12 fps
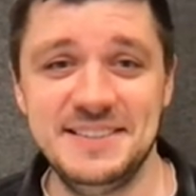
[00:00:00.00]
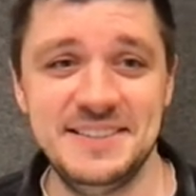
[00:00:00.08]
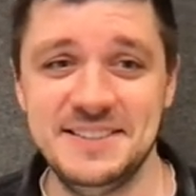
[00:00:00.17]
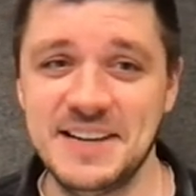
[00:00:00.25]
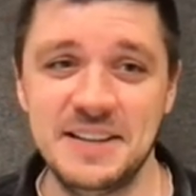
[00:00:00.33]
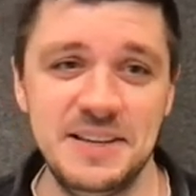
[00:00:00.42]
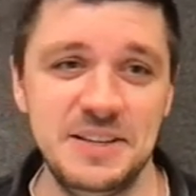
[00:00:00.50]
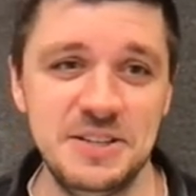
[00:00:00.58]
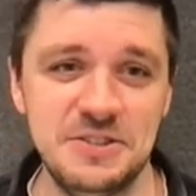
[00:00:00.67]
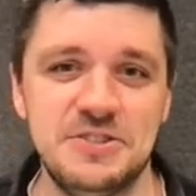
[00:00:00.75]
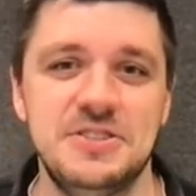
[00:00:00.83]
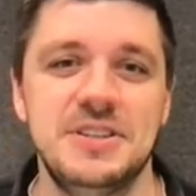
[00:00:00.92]
is not that
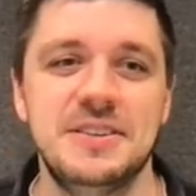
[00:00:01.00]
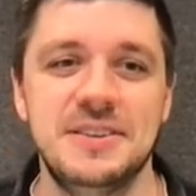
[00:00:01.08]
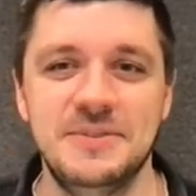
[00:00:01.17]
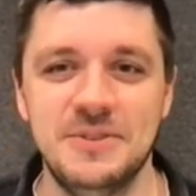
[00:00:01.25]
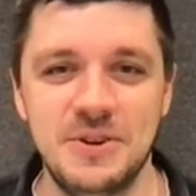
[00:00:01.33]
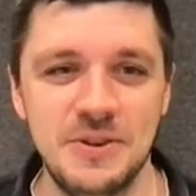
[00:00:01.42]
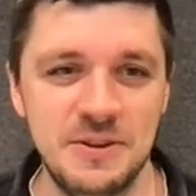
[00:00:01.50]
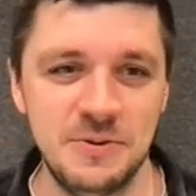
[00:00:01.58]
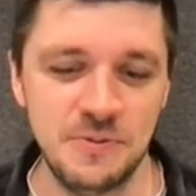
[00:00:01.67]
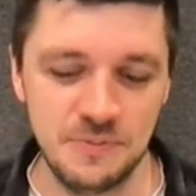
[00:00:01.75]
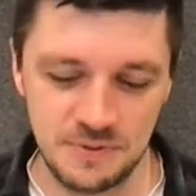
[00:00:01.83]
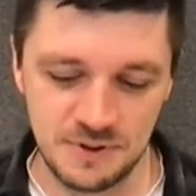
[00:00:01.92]
interesting. The,
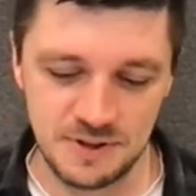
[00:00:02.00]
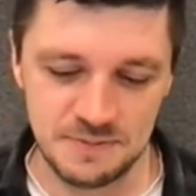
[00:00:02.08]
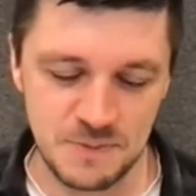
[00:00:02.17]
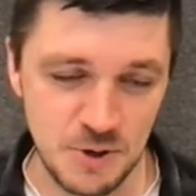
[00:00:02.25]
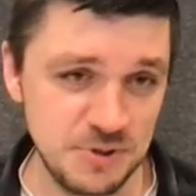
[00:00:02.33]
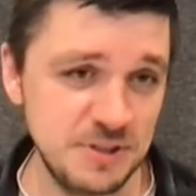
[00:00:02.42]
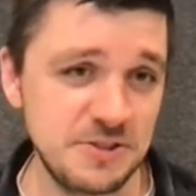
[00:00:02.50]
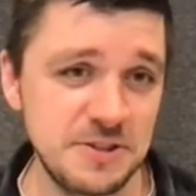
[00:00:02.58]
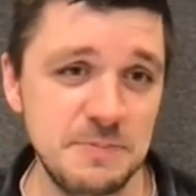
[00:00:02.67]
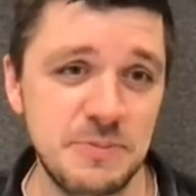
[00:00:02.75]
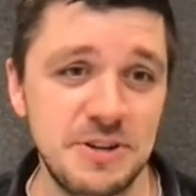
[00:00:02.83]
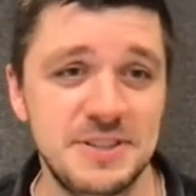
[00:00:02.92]
the, the most
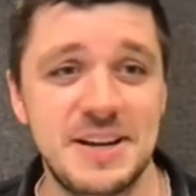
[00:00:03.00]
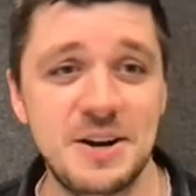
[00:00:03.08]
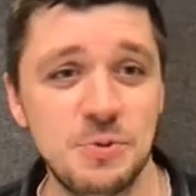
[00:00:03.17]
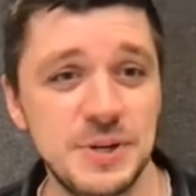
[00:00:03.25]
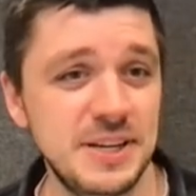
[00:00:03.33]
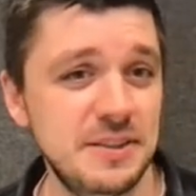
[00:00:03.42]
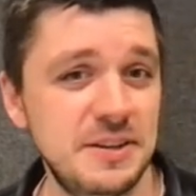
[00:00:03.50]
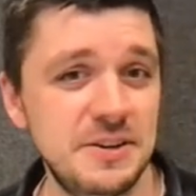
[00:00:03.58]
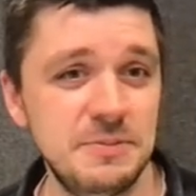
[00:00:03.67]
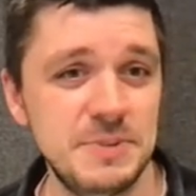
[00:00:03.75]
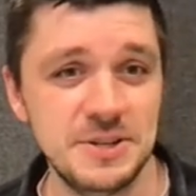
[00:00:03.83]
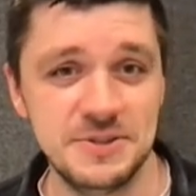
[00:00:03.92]
interesting part is how we get
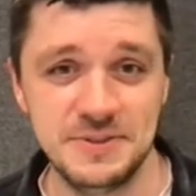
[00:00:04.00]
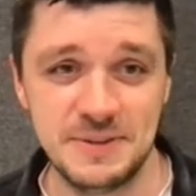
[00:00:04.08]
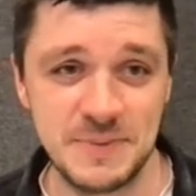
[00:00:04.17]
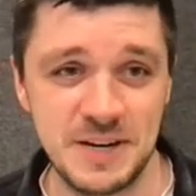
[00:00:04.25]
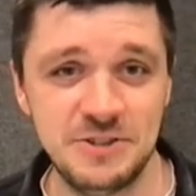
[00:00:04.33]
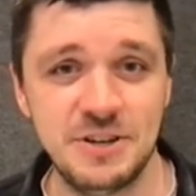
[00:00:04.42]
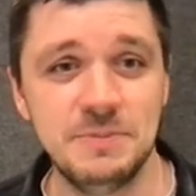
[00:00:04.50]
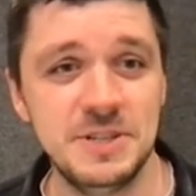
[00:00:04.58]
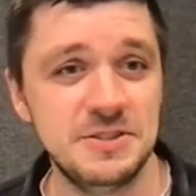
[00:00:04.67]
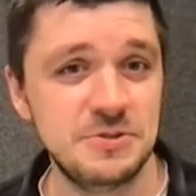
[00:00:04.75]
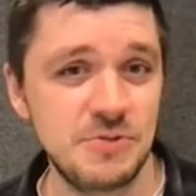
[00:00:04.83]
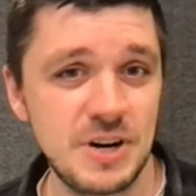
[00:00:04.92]
there because my job
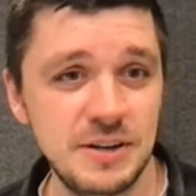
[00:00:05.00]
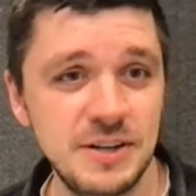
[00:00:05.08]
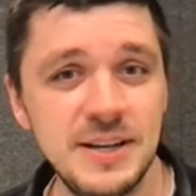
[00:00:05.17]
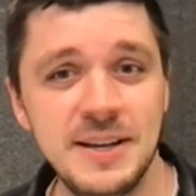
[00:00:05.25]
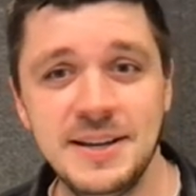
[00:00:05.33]
needs to run.